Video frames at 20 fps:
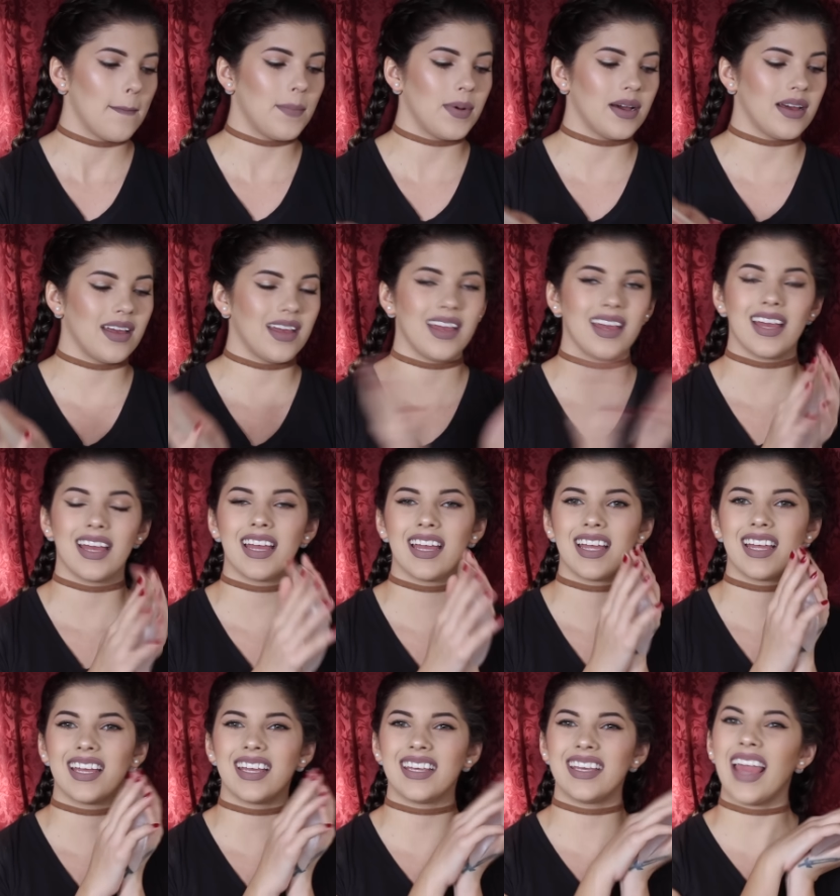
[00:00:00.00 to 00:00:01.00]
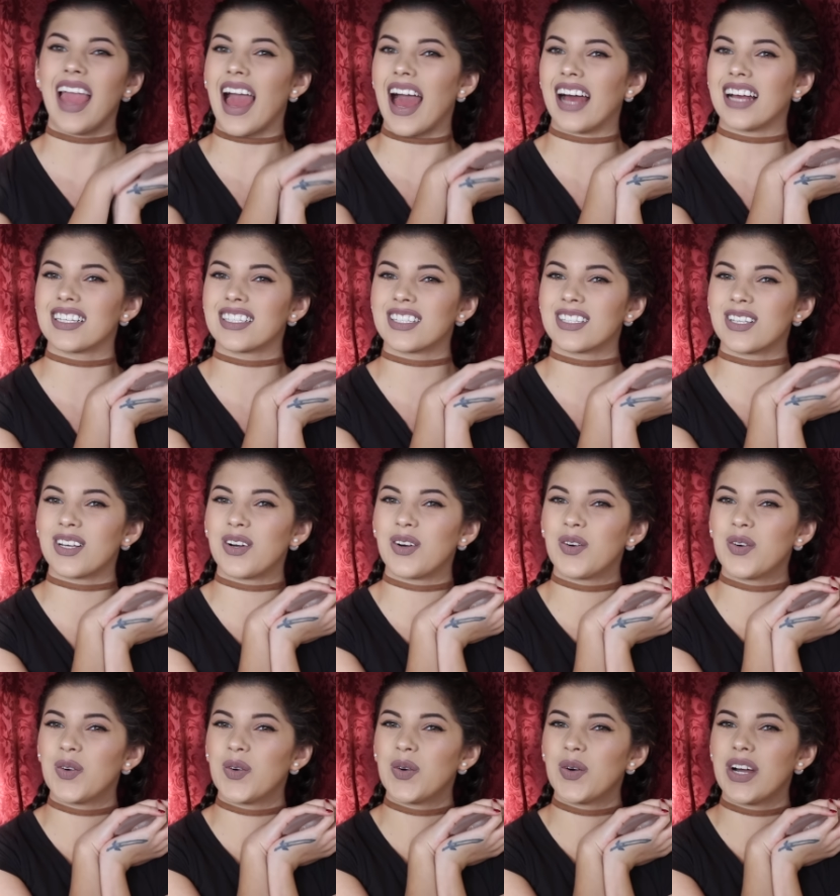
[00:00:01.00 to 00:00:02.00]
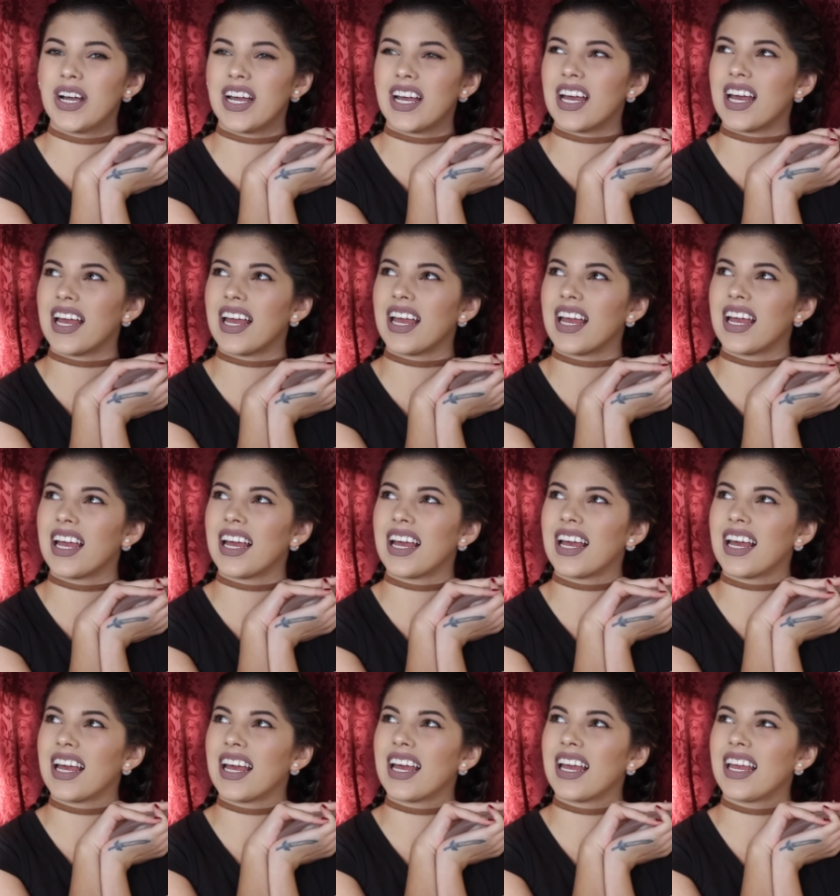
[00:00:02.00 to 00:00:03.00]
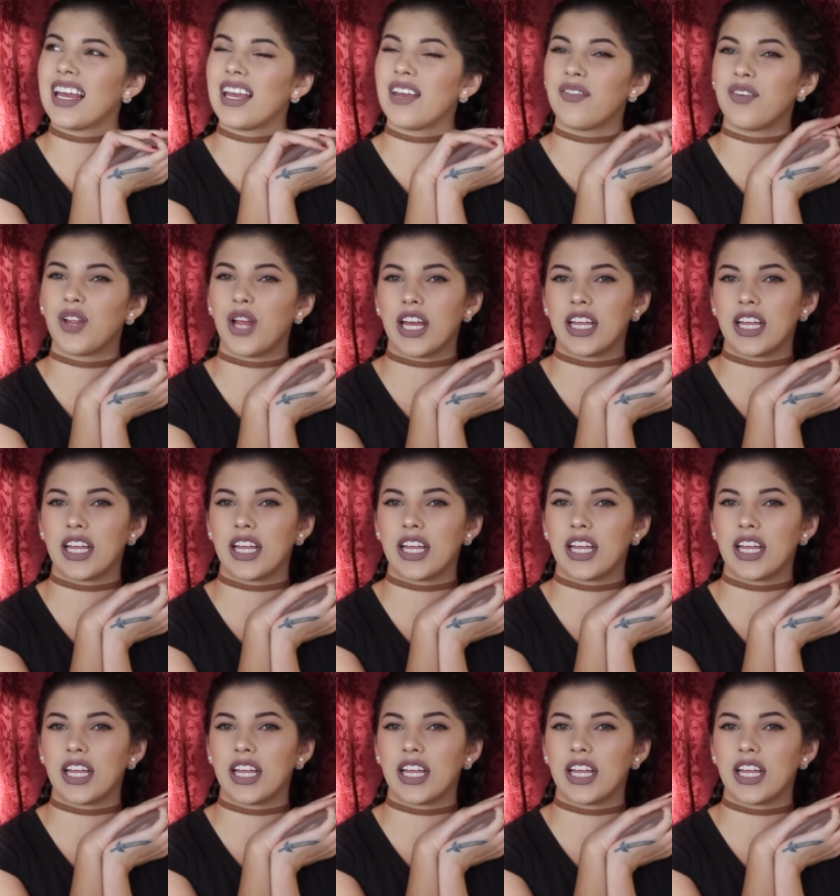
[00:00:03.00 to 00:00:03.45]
But yeah, so if you